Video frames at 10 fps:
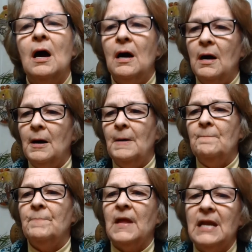
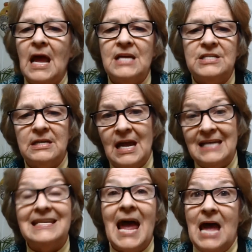and
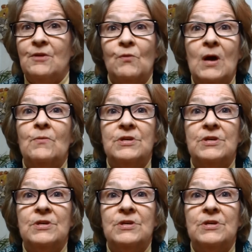has had great